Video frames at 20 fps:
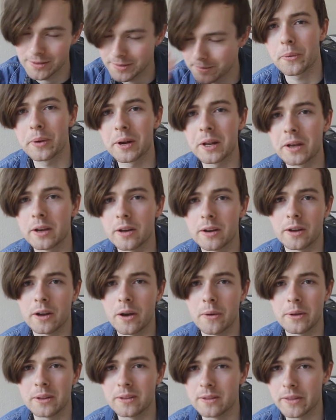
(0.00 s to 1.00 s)
Not really gonna
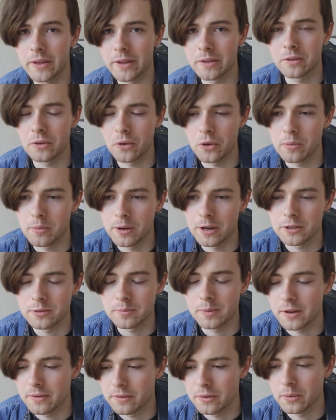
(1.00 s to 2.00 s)
go into this too
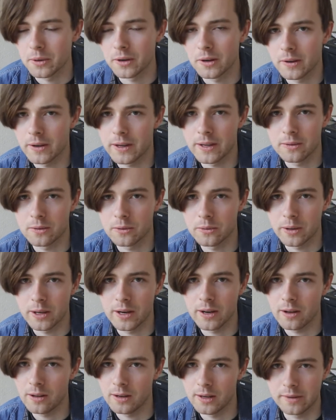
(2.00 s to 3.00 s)
much, but if you want to look into
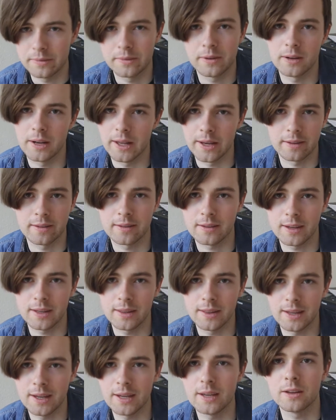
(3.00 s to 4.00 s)
it, I'll leave links
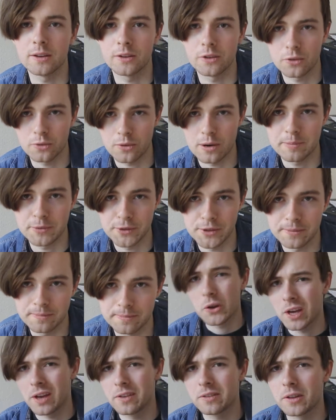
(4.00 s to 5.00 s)
in the description.
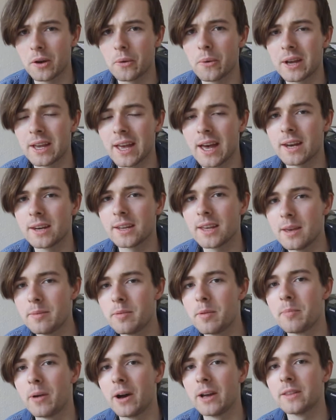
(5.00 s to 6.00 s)
Okay, so again,
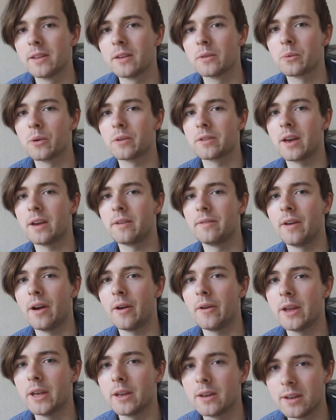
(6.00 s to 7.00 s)
keep in mind this was a
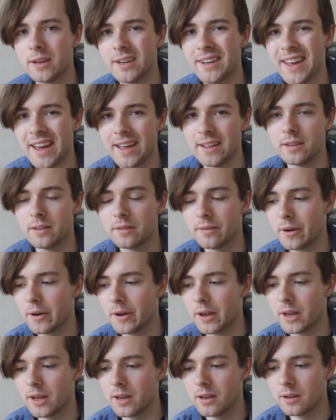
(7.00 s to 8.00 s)
very condensed,
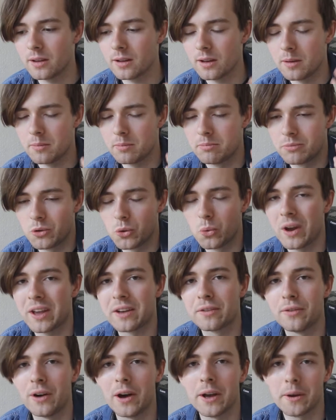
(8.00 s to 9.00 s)
very
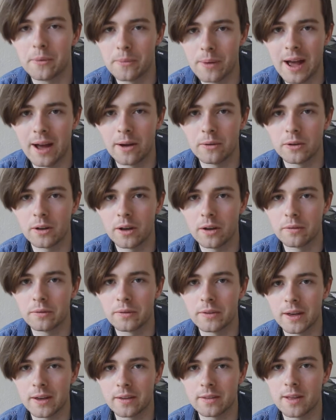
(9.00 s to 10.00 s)
quick fire round of
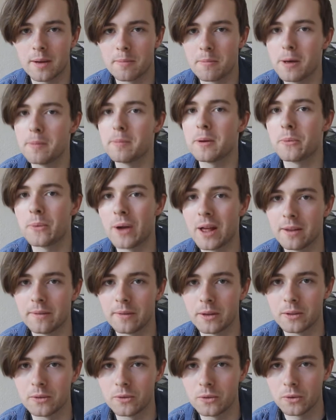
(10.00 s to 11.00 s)
things that might be
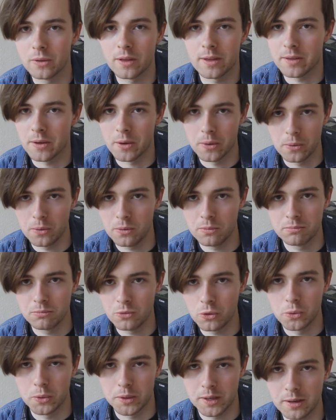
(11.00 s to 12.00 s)
relevant to this whole
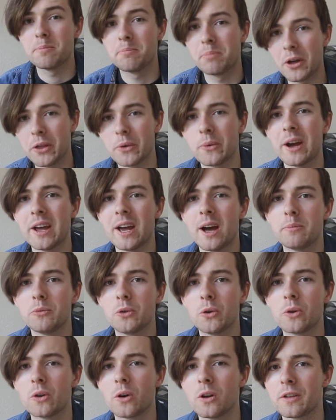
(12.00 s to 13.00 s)
ordeal. By the way, I'm
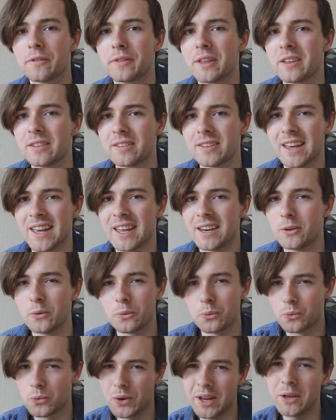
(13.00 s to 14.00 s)
doing all of this
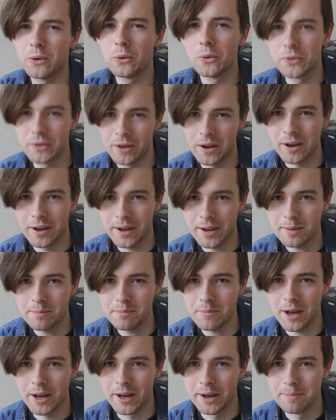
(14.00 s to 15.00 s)
in real
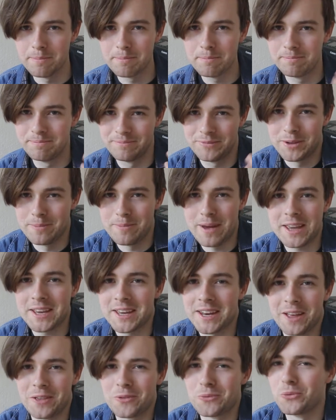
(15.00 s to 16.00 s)
time, to make
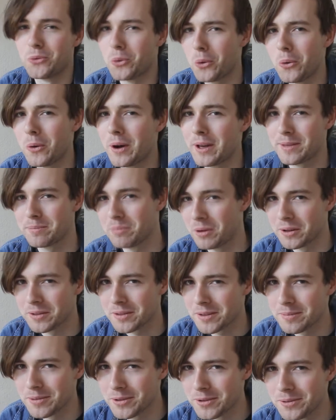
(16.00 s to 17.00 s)
it as raw as
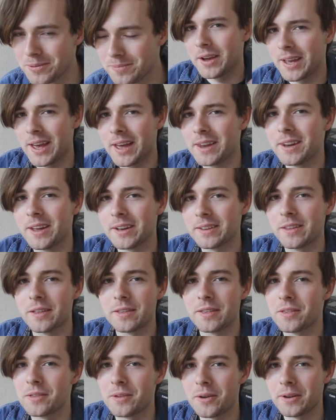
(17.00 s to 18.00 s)
possible. Again, like,
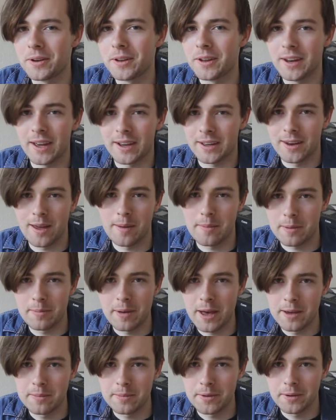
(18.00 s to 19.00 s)
this is not an academic
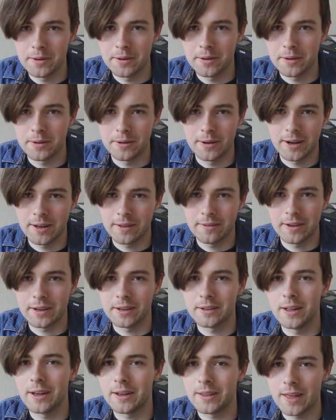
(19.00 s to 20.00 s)
paper or
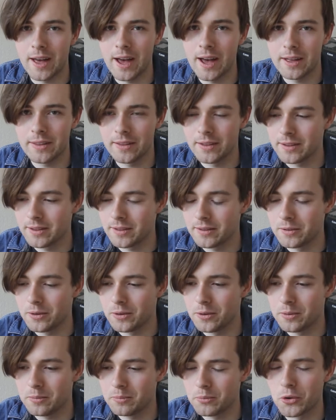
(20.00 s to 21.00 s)
anything like that. This is
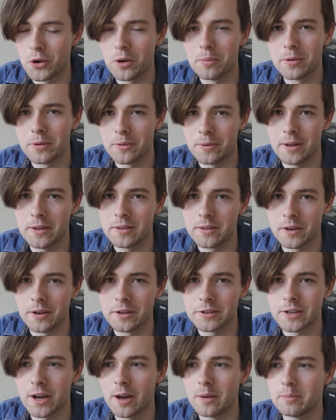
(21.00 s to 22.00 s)
not proper
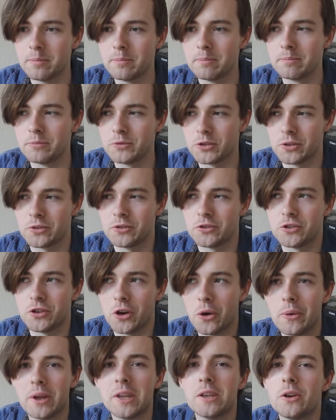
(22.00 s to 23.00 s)
research. I'm just
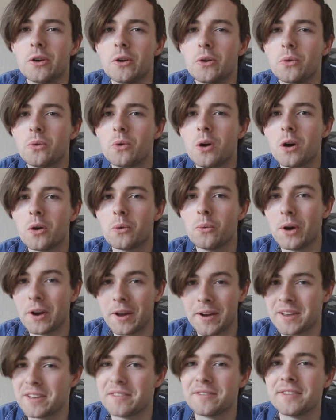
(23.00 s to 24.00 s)
showing you what
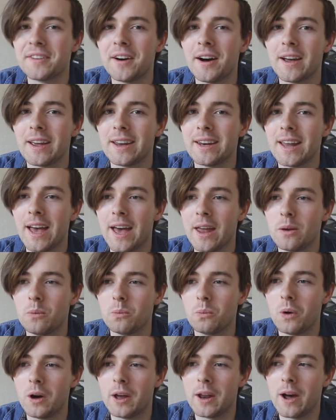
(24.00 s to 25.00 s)
I can find
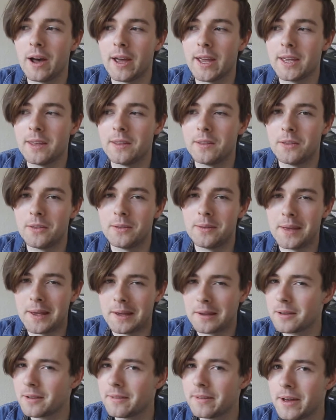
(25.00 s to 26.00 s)
and what I
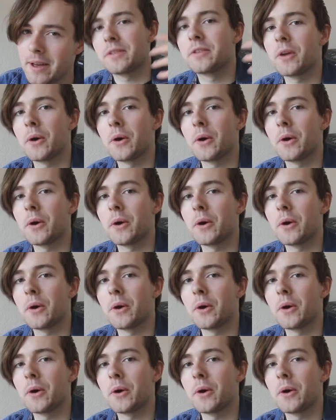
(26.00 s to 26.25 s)
think of it.